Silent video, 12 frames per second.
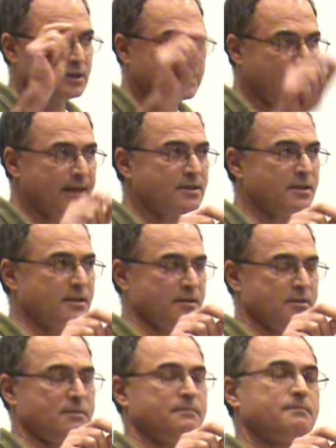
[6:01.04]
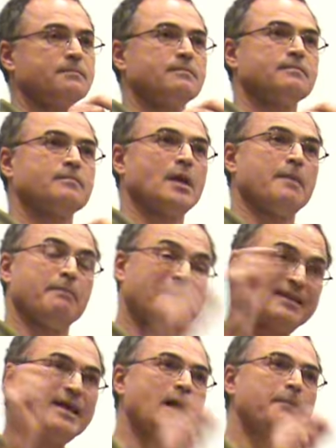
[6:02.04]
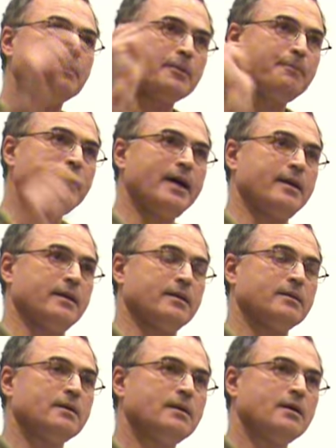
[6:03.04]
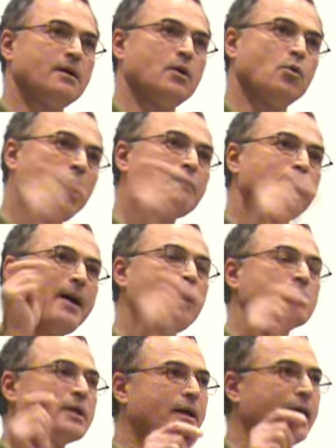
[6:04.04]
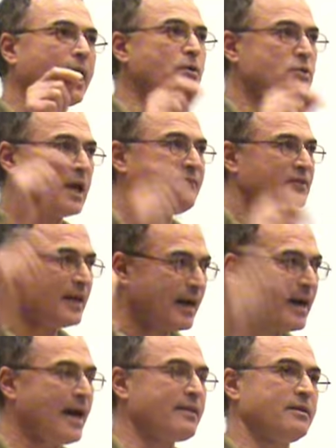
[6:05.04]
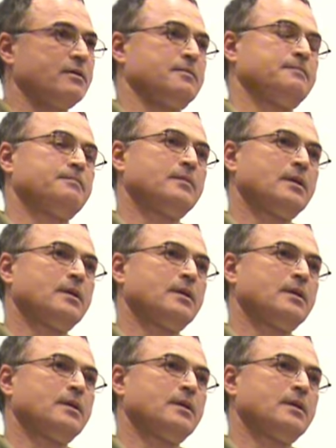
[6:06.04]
stress this. But they are preparing one powder house after another.